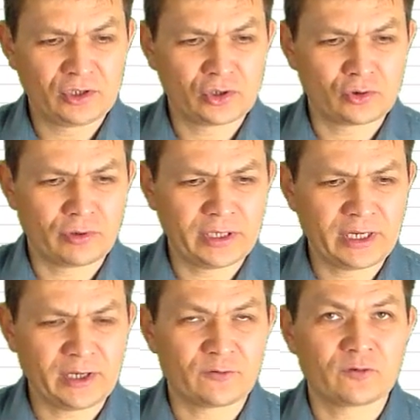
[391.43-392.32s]
Sure
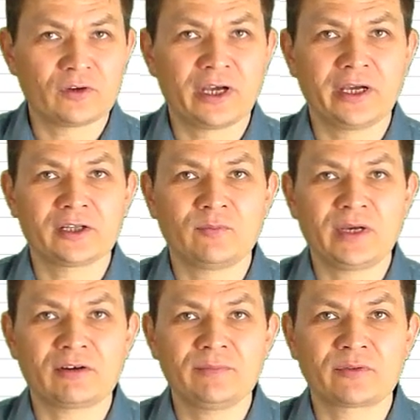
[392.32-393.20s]
enough, I got
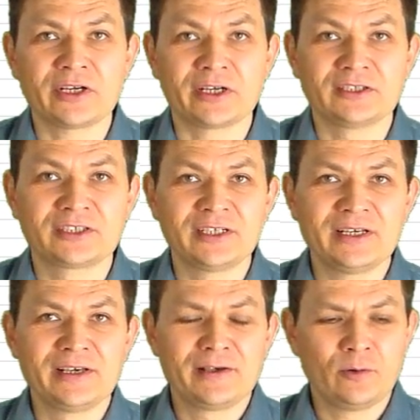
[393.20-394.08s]
Mary Briggs.
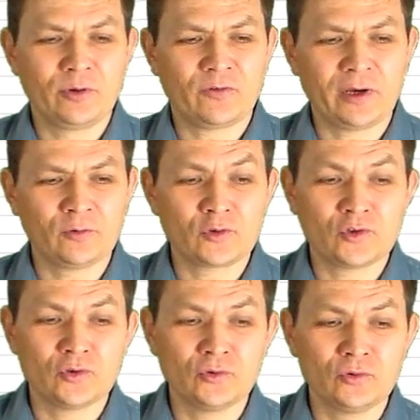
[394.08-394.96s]
We
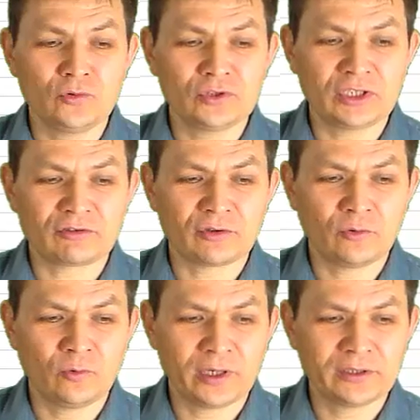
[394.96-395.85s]
found
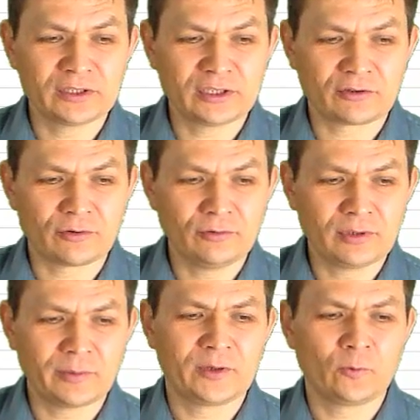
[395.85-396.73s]

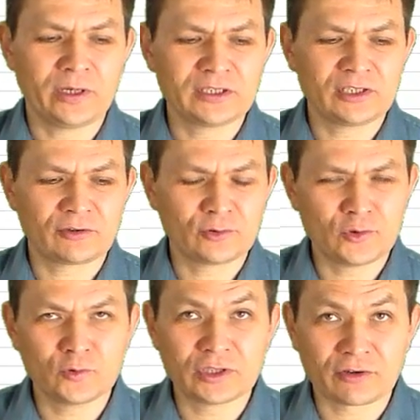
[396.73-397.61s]

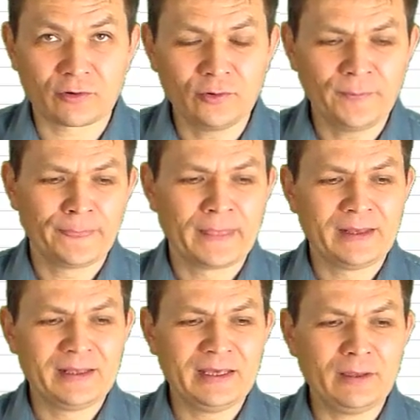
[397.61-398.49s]
1020
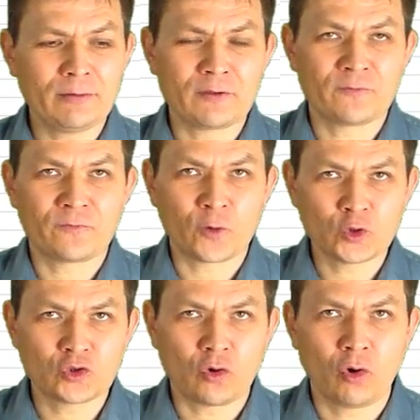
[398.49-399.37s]
in the
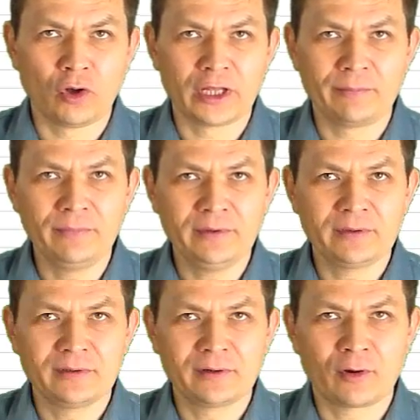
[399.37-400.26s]
first column,
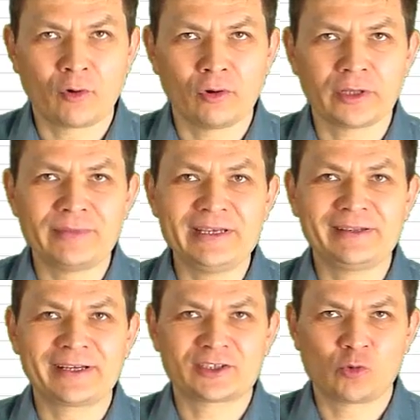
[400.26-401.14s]
column
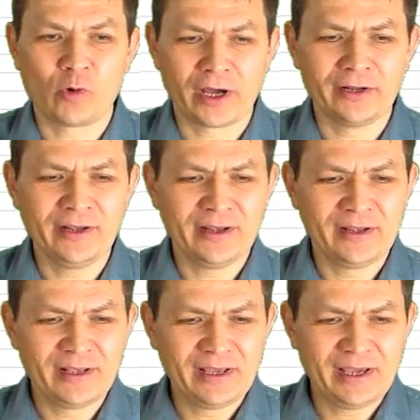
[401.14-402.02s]
index 1,
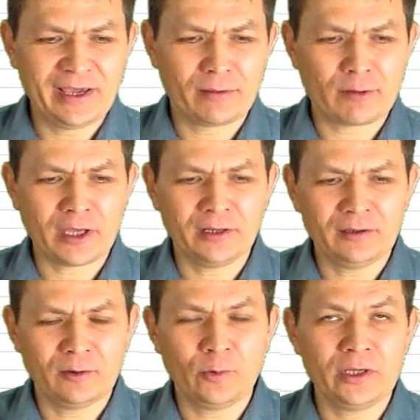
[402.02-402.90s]
and
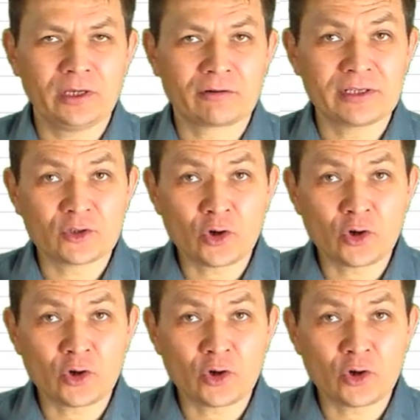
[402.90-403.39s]
then we